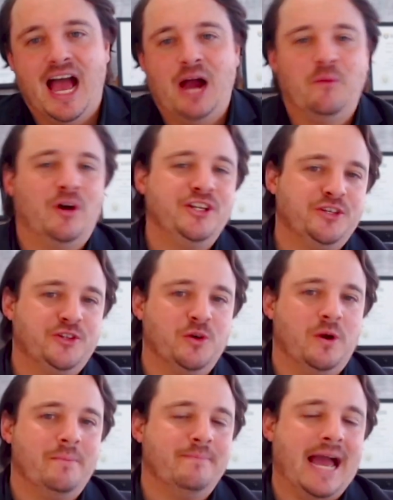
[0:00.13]
I want you
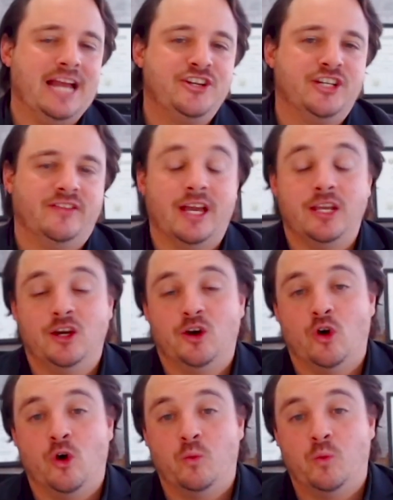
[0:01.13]
to imagine that
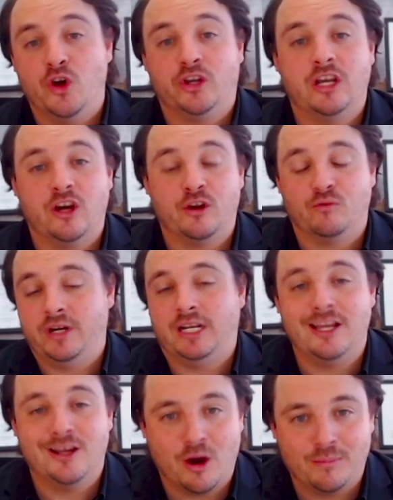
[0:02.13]
you're working on a
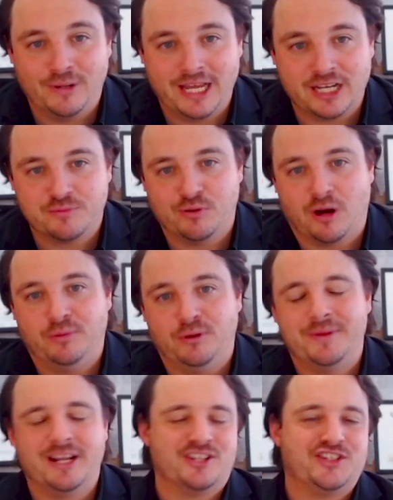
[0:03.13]
really complex
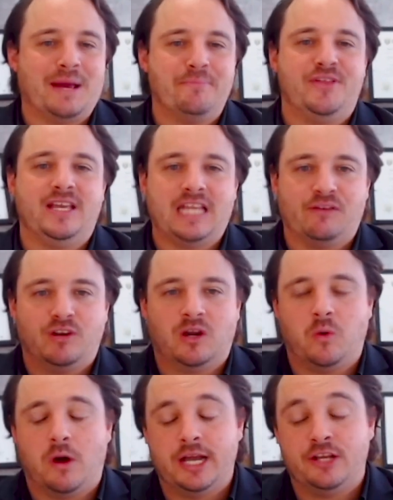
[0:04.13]
problem and it's something that
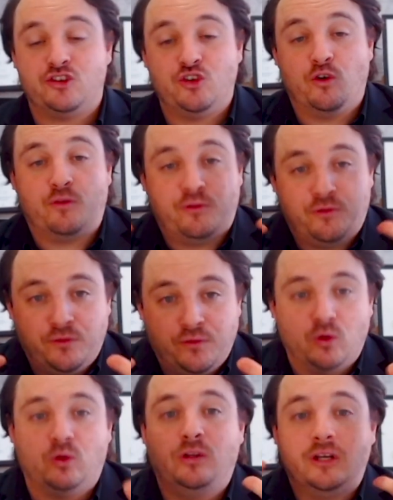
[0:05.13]
requires your
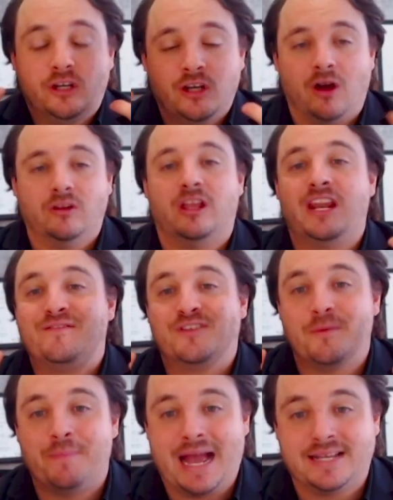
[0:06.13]
full cognitive
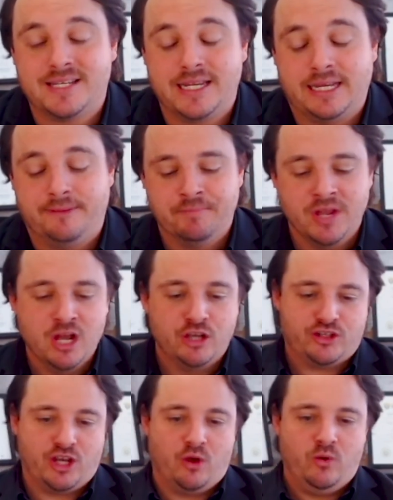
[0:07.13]
capacity.
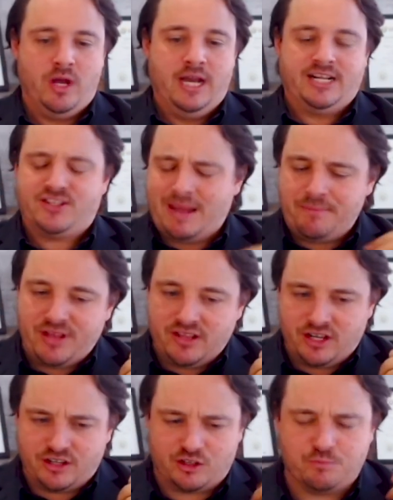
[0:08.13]
So it's something
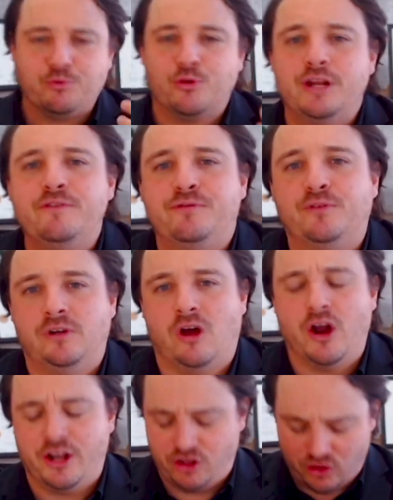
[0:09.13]
that it's pretty full
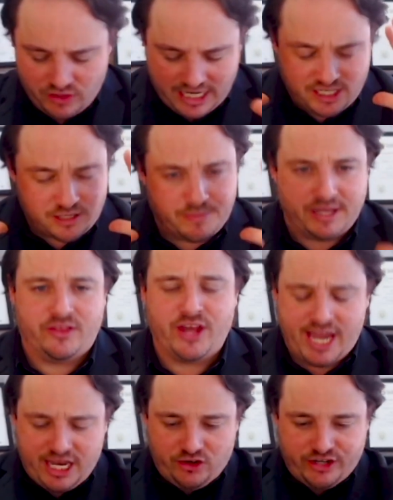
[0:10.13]
on and you need to be
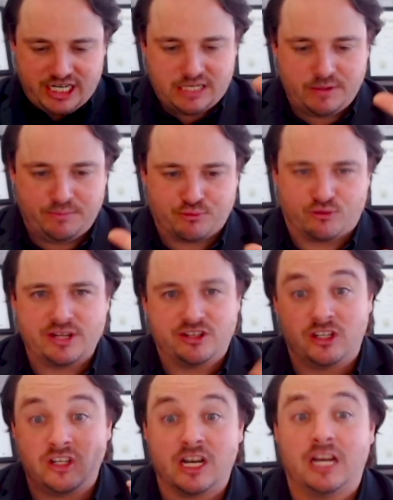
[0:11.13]
there, you need to be
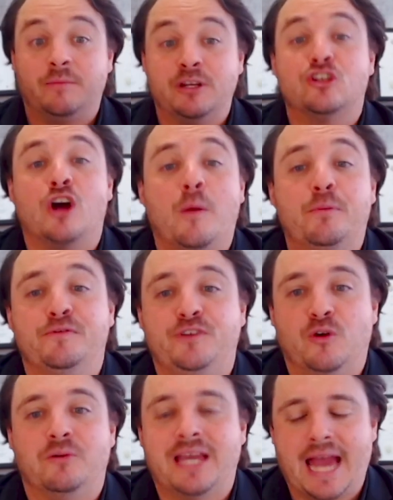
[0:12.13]
present, you need to be top of
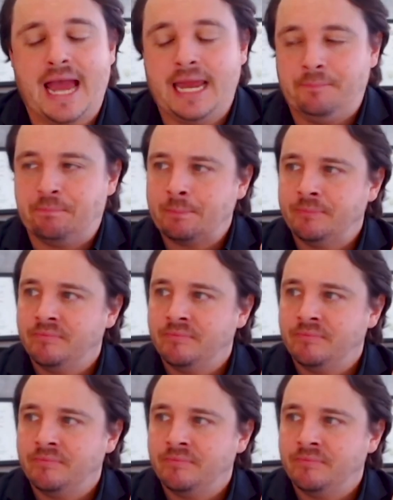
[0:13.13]
your game.